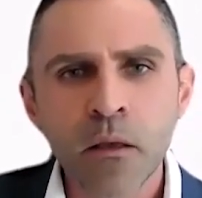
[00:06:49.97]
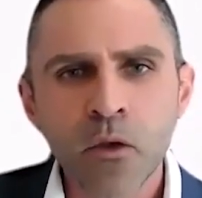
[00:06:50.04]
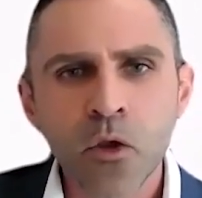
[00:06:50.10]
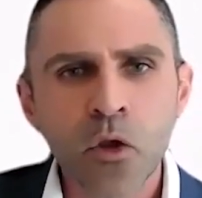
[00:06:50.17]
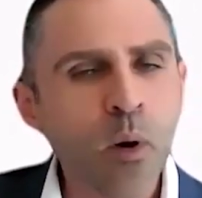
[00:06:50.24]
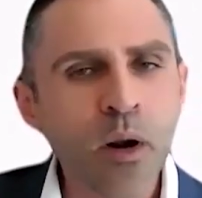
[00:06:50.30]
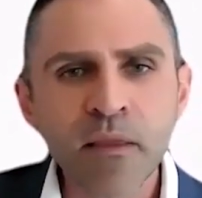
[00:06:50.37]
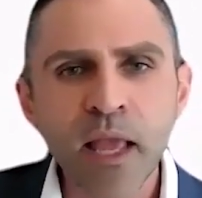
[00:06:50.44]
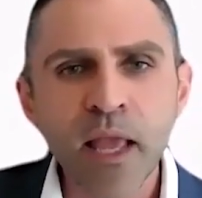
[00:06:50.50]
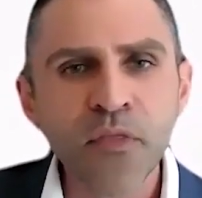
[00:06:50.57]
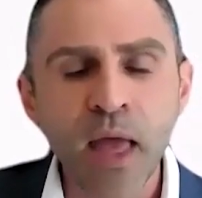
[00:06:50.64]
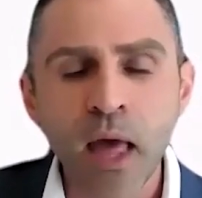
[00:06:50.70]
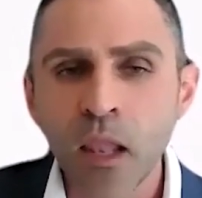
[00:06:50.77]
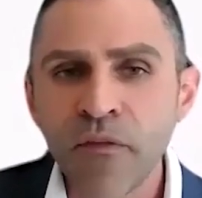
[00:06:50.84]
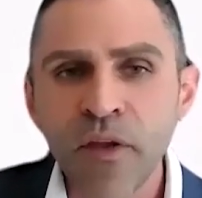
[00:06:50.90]
You don't want to take
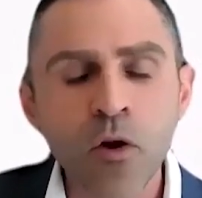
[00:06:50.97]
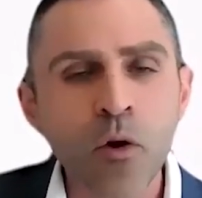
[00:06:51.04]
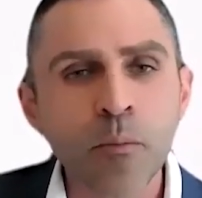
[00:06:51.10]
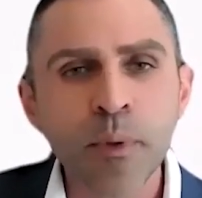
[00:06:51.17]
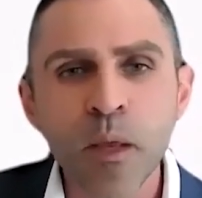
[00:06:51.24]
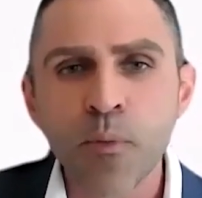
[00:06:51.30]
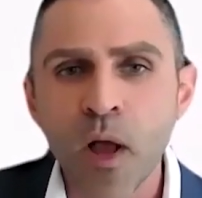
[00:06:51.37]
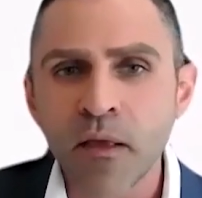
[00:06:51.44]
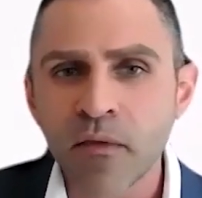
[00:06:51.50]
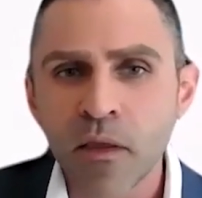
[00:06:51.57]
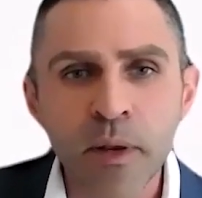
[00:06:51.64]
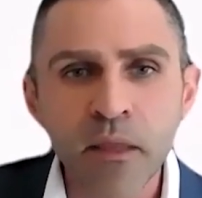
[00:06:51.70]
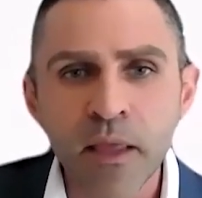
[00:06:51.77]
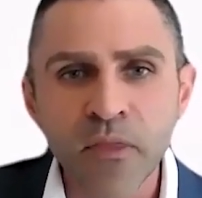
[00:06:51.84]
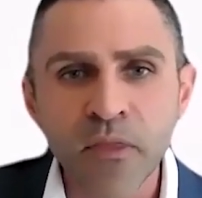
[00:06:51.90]
the elevator and be in
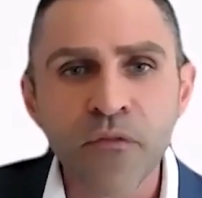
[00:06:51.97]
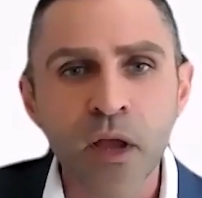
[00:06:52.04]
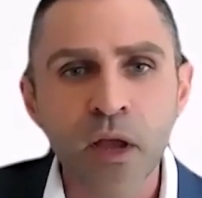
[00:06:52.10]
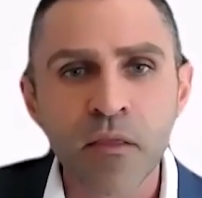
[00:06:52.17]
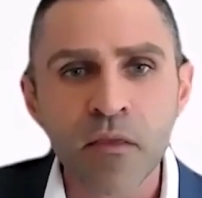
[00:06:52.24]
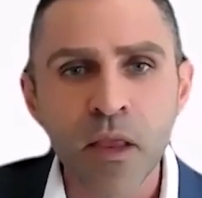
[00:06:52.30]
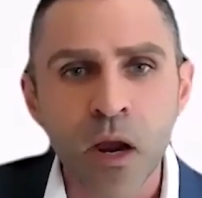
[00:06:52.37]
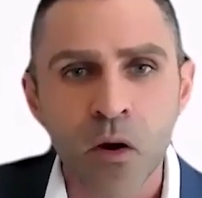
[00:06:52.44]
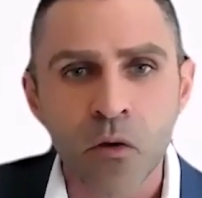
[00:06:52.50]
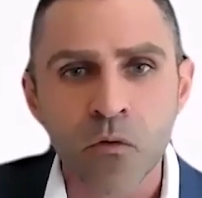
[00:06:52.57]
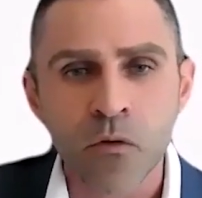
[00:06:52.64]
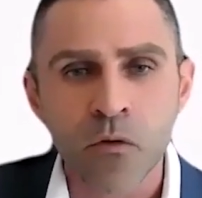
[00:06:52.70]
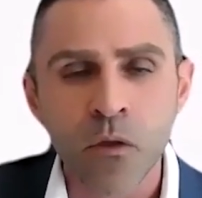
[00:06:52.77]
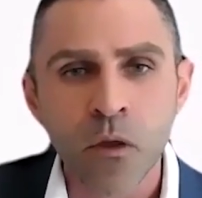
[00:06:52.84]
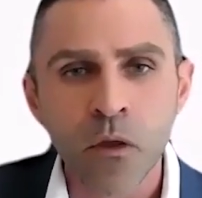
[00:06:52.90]
proximity, take the fucking
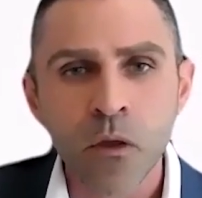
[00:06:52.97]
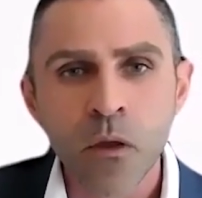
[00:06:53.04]
stairs.